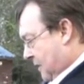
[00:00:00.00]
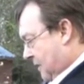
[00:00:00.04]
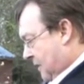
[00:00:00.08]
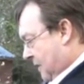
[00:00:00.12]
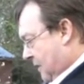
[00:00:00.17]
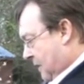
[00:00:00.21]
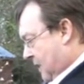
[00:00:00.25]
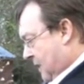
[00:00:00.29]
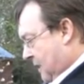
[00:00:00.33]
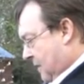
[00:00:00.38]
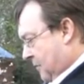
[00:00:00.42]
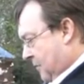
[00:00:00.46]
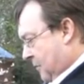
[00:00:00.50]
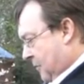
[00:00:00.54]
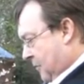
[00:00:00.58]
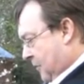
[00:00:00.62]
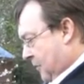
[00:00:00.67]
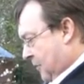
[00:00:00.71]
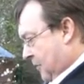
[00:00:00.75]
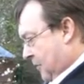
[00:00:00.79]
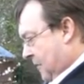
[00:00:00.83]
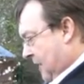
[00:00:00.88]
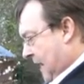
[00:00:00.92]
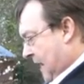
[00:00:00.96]
100. We'll
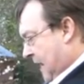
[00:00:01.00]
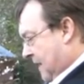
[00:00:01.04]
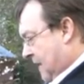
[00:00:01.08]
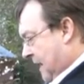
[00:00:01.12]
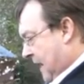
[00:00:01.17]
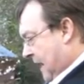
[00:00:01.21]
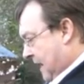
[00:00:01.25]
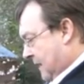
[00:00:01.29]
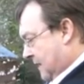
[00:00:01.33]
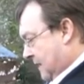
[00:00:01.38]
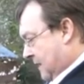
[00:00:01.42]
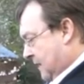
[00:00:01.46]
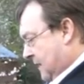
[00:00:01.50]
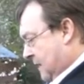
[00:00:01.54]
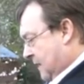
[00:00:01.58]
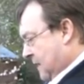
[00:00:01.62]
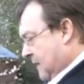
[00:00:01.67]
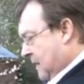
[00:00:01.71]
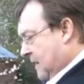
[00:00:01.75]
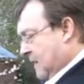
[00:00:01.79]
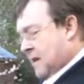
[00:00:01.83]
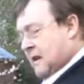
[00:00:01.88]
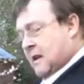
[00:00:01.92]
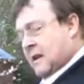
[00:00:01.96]
just set that.
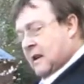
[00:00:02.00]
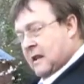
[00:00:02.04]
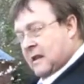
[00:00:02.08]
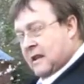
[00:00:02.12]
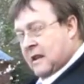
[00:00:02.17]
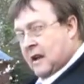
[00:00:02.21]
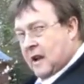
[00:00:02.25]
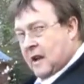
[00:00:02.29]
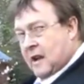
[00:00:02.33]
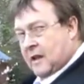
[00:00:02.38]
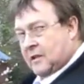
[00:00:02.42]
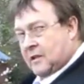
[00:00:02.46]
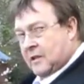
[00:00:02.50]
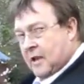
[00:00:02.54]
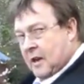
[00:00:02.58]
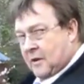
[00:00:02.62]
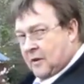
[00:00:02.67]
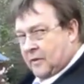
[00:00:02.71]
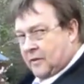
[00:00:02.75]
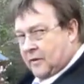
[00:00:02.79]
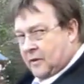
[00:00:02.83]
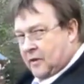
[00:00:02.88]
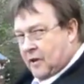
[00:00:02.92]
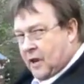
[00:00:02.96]
The ISO,
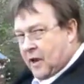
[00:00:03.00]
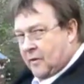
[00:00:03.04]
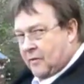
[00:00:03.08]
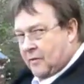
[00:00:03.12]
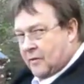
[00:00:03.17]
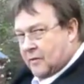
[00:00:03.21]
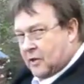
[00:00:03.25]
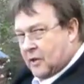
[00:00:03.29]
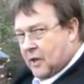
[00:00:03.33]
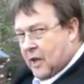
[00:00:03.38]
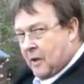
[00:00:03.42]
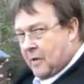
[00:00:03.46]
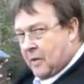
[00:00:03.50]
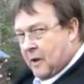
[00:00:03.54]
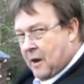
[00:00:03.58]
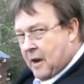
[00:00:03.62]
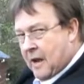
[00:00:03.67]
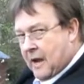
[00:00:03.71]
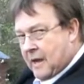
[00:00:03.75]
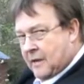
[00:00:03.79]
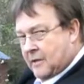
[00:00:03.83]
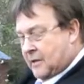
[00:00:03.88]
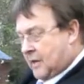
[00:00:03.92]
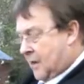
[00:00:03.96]
if you go for a slow
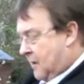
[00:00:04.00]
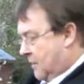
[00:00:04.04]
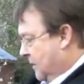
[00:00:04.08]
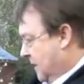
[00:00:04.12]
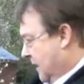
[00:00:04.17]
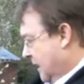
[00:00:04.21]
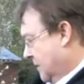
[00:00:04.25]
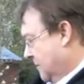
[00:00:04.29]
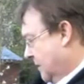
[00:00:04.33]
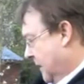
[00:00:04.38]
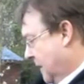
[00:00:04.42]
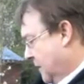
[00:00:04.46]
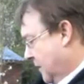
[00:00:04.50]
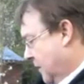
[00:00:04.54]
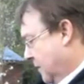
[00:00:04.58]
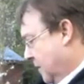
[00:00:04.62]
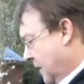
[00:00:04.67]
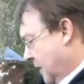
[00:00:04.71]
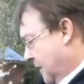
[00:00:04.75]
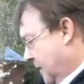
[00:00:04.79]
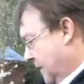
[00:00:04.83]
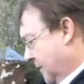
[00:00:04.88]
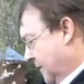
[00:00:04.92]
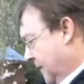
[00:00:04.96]
ISO, you get a better
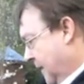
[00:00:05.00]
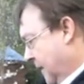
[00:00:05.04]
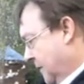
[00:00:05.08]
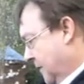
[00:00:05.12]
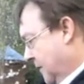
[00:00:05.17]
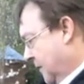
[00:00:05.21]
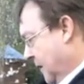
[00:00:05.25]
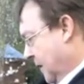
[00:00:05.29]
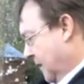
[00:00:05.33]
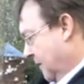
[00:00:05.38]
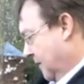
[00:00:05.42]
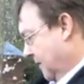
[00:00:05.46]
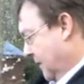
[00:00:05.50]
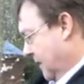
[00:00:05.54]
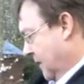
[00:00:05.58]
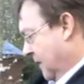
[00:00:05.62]
quality photograph.